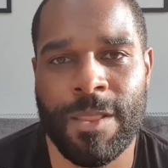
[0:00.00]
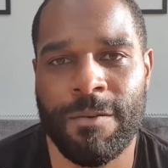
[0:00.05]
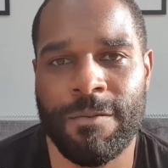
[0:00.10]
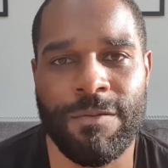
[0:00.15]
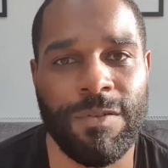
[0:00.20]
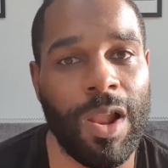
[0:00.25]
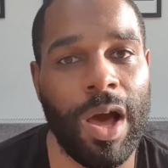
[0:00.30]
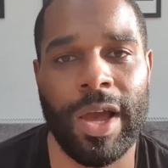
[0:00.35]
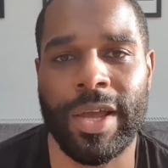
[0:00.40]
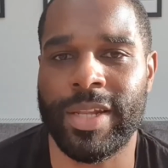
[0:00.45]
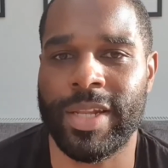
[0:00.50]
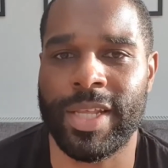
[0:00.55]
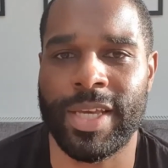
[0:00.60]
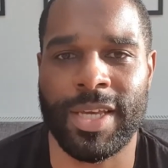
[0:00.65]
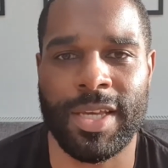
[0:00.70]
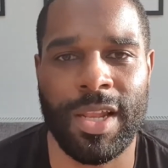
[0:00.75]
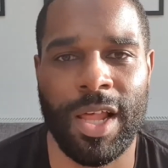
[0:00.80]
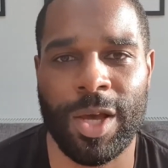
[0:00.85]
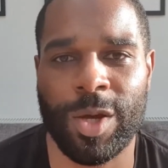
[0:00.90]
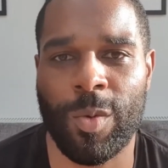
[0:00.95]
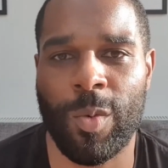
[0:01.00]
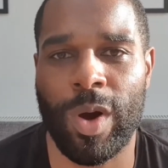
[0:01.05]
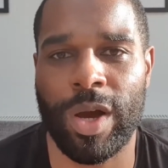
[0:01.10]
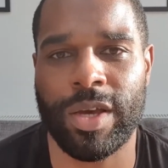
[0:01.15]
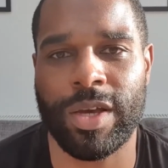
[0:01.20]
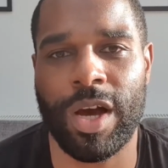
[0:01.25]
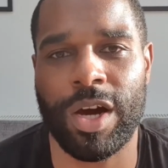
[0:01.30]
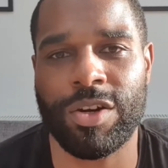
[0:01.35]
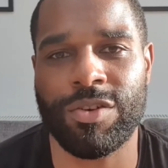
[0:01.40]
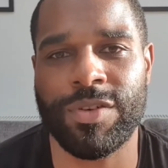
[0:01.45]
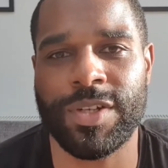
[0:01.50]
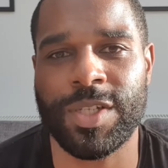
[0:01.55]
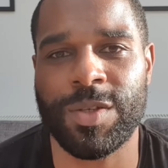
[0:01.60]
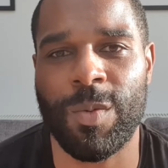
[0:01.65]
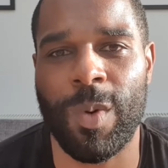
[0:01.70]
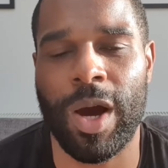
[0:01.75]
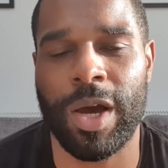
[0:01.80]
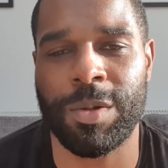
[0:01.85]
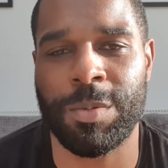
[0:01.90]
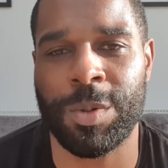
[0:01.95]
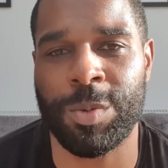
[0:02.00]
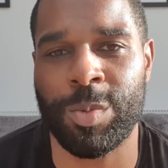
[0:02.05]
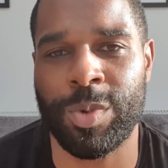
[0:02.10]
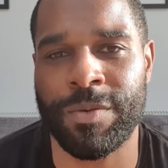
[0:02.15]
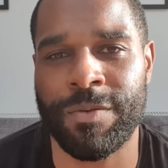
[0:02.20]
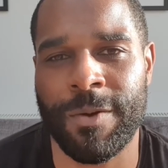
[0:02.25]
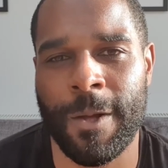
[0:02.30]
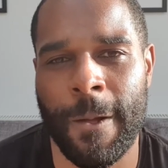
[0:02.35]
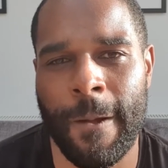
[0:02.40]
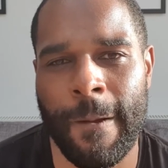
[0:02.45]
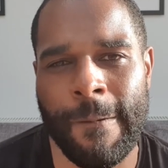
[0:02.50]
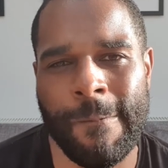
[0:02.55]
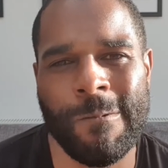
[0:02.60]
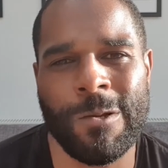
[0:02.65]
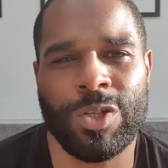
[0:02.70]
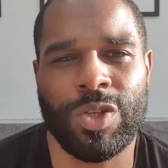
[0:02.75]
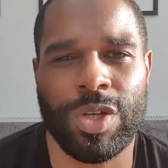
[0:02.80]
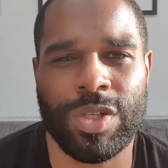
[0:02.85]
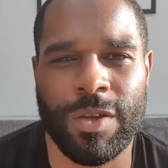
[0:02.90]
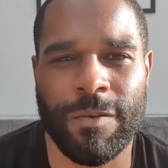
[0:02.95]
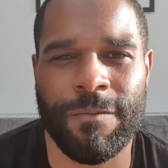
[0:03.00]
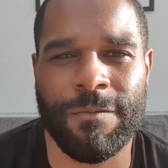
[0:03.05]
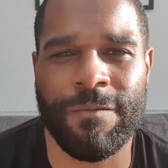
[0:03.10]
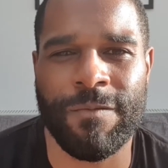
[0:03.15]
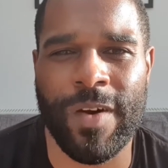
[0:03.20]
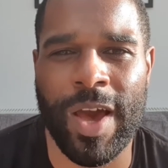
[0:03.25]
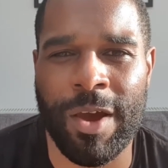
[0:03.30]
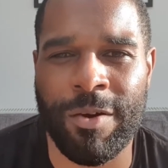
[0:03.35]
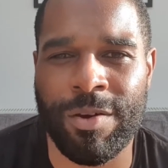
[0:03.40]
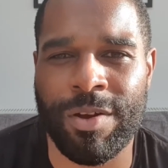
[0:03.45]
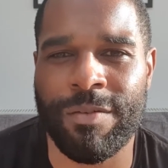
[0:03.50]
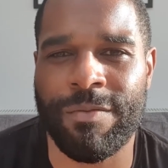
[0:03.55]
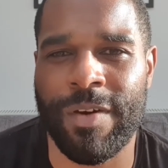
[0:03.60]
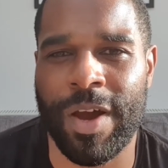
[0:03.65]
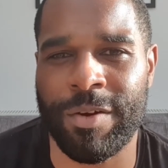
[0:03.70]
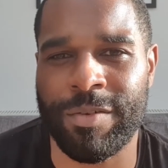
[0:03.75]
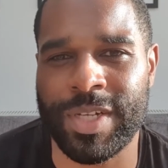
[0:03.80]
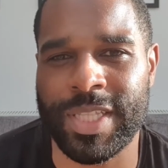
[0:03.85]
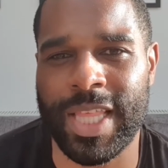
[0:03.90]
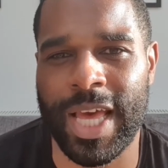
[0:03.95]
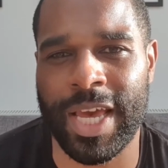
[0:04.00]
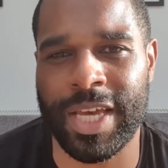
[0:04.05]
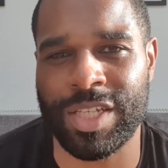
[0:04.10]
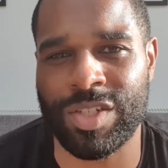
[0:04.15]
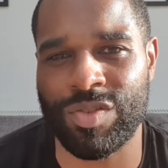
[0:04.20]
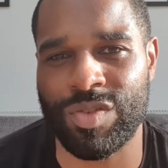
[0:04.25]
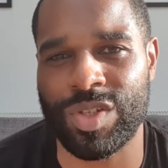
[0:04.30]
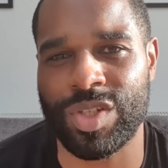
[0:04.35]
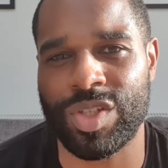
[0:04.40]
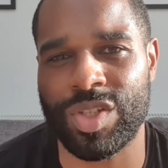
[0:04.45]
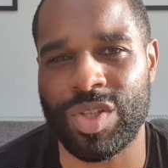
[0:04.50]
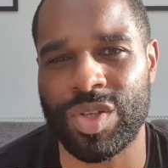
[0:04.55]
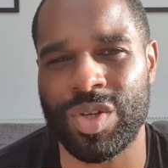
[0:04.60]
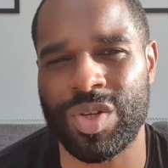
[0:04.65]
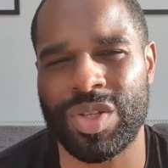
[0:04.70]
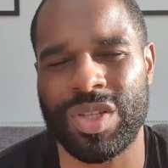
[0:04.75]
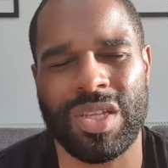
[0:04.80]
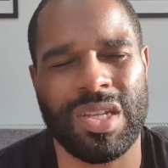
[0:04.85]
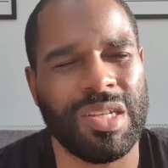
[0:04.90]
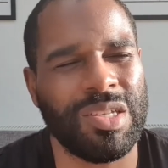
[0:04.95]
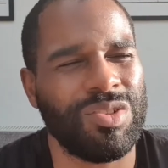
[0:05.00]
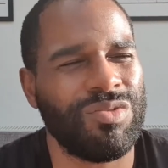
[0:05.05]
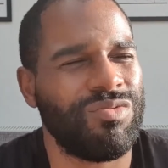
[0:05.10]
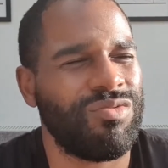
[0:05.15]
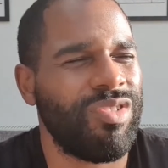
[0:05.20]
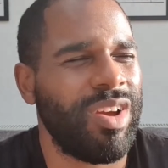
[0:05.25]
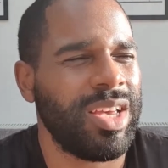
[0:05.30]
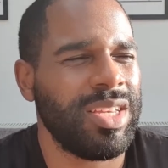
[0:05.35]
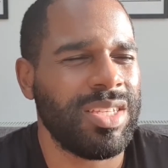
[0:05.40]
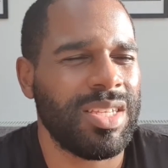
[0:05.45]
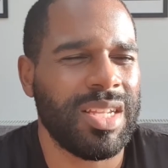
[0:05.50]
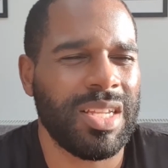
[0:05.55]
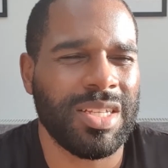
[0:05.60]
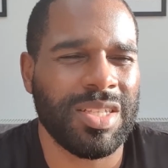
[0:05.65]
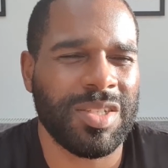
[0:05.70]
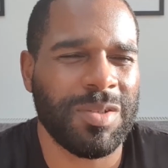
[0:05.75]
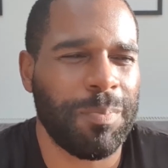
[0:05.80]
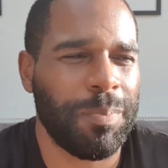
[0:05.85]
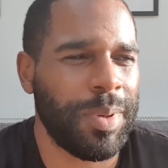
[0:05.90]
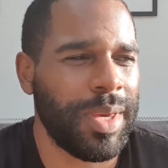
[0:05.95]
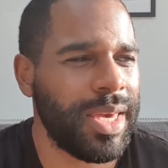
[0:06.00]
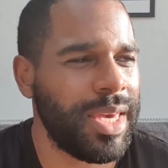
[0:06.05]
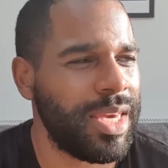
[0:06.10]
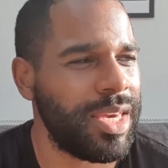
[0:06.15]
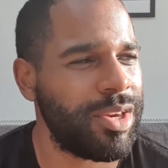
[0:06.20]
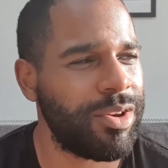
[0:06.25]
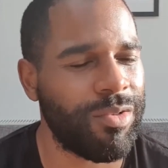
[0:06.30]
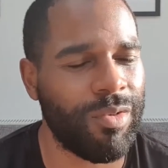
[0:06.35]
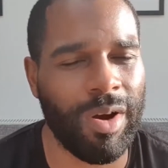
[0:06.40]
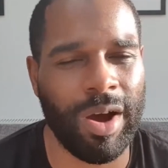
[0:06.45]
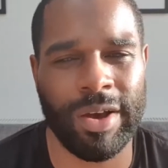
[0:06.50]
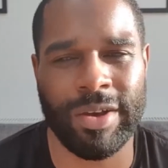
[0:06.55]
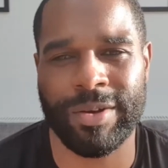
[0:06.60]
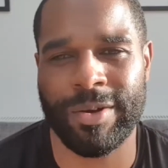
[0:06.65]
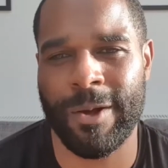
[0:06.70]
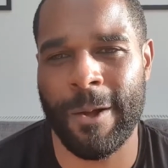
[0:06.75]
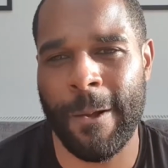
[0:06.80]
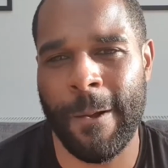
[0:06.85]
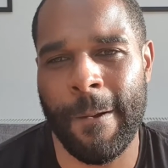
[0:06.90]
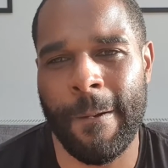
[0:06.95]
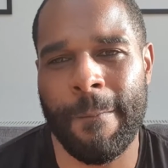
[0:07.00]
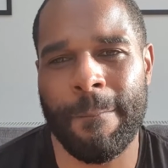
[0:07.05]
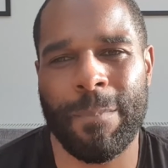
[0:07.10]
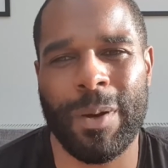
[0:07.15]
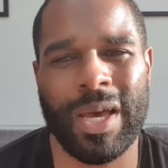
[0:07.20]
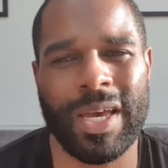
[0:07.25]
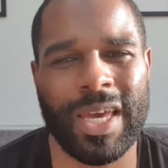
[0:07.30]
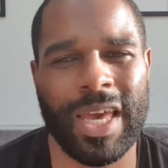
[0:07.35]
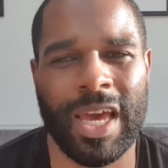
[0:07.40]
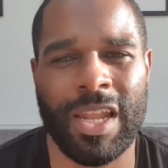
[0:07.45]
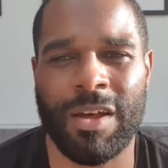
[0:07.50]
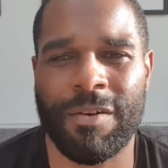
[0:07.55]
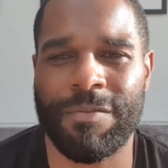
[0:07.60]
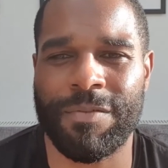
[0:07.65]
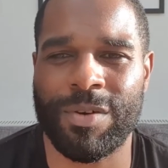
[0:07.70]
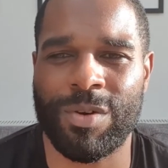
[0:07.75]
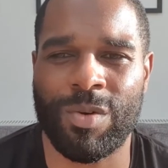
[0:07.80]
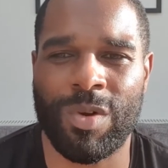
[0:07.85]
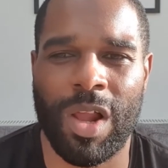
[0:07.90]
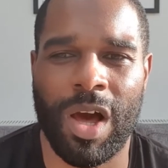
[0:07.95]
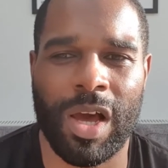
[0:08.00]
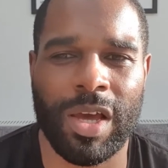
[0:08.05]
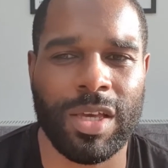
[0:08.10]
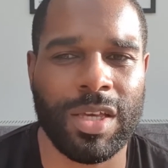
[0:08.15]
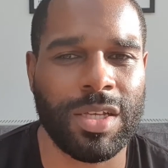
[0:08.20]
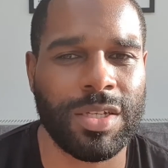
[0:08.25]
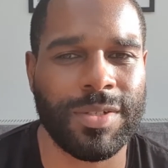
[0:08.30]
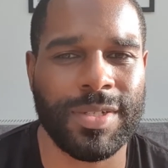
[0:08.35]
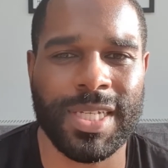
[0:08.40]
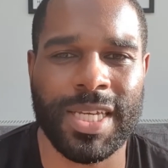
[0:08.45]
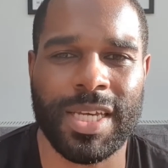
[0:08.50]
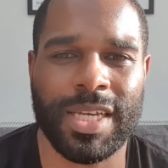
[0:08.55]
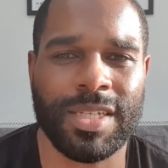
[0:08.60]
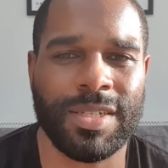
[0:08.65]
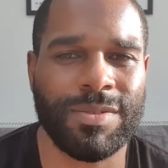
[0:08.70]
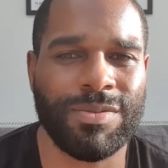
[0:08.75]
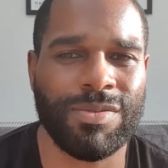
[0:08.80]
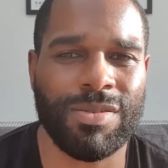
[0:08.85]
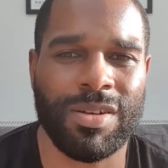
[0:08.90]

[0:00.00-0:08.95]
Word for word: Flying knee like what he got Chris Weidman with. So he's a very, very dangerous dude, and his wrestling's peak, right? But again, I feel like it's,